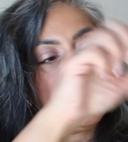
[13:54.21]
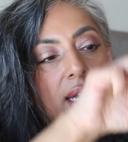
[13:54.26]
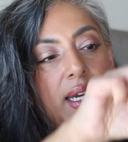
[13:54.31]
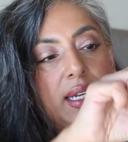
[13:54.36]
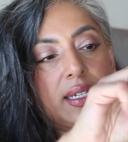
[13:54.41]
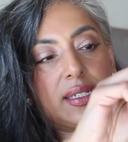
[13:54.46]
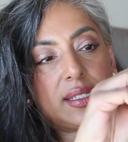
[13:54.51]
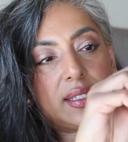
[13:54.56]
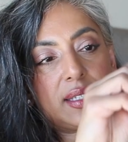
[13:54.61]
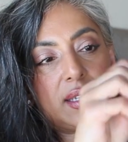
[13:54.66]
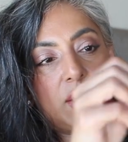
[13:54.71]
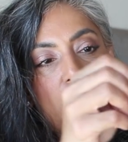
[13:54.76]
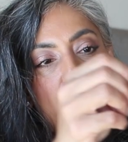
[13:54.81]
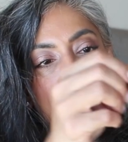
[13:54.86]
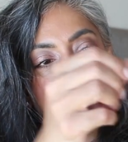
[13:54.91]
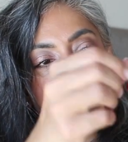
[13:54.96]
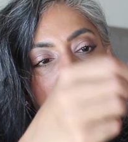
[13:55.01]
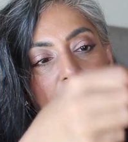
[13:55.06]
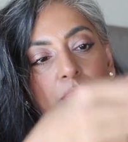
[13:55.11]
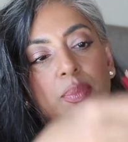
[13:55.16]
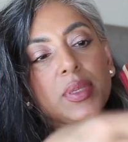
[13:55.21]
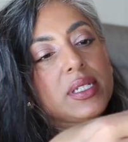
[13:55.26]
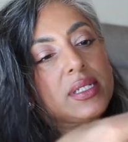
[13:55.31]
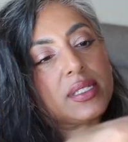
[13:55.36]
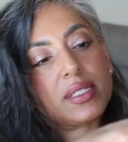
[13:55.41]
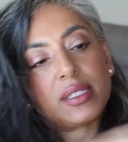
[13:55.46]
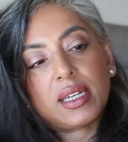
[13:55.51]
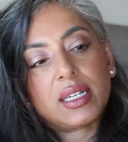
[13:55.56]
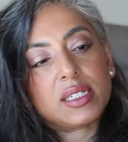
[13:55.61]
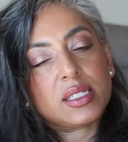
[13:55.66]
and see what
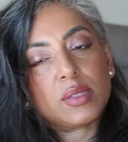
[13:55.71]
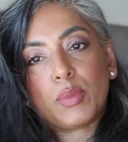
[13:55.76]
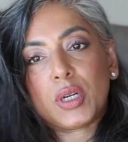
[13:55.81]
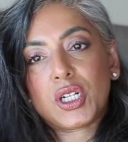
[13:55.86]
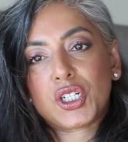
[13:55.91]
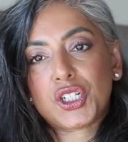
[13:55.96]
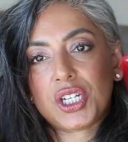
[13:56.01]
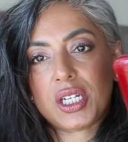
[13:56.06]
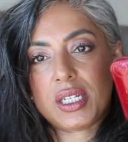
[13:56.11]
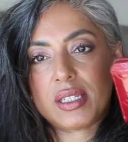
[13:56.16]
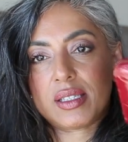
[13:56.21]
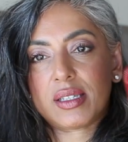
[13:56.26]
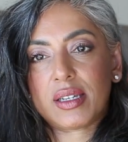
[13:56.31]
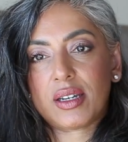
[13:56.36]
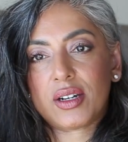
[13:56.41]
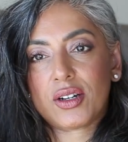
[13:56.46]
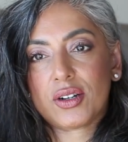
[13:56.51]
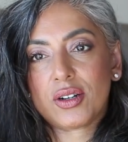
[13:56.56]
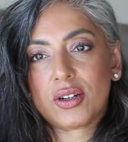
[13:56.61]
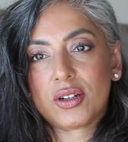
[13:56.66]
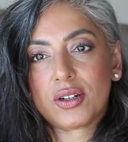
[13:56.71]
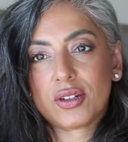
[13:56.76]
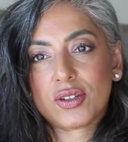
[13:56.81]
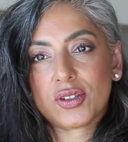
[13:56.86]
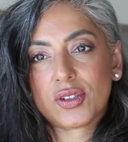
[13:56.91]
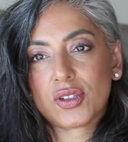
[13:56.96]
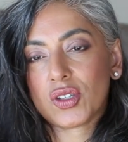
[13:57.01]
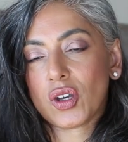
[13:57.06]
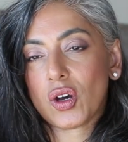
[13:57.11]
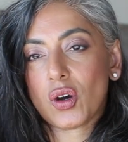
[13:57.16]
happens. That's much easier.
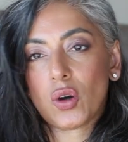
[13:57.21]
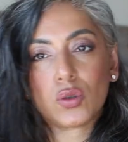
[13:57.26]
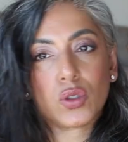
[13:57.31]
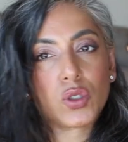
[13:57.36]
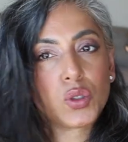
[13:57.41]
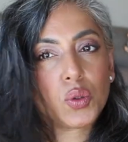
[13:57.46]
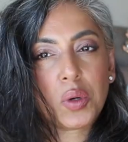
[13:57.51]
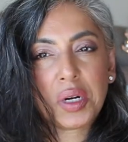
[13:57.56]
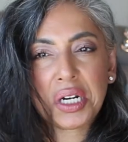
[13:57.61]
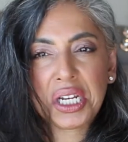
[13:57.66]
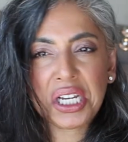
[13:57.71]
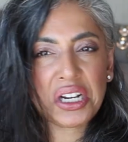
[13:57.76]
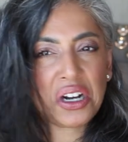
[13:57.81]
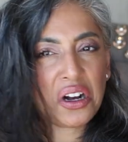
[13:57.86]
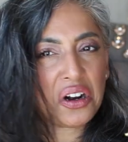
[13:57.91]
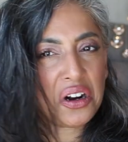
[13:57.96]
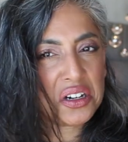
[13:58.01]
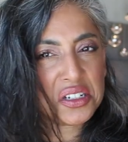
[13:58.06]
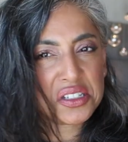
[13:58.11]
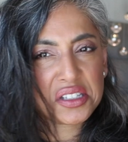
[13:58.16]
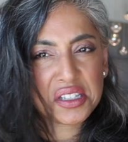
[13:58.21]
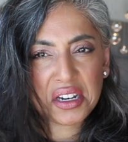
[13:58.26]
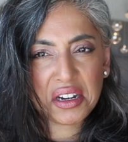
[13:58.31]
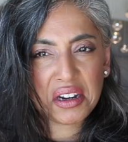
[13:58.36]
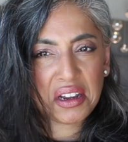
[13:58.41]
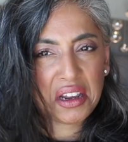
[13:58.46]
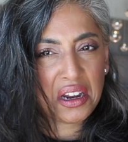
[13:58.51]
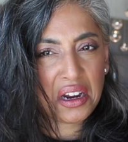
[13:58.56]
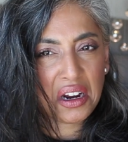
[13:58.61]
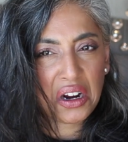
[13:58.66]
So 20 cards in
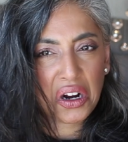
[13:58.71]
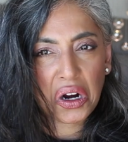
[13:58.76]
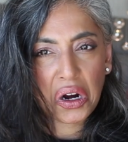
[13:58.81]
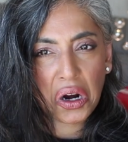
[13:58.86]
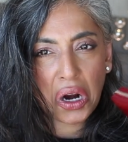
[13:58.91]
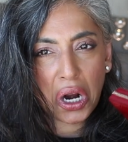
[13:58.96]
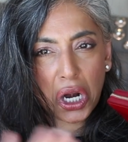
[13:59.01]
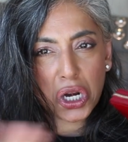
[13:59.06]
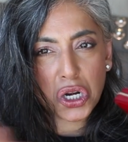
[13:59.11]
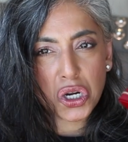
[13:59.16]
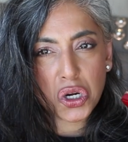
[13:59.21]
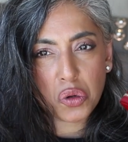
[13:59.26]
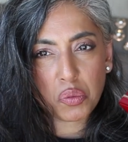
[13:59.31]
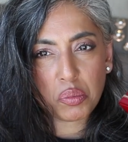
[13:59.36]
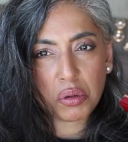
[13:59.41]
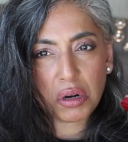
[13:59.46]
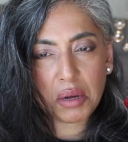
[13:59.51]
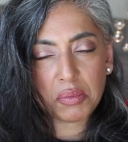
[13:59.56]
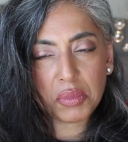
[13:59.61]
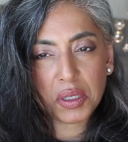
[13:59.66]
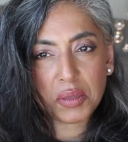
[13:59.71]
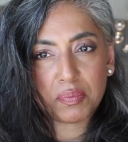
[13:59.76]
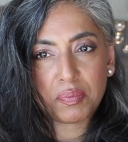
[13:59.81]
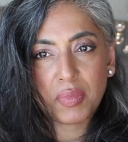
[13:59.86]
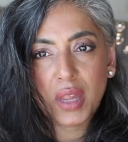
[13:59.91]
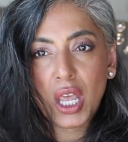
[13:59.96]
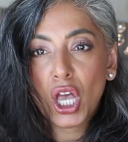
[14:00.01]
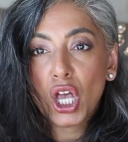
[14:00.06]
here, no problem.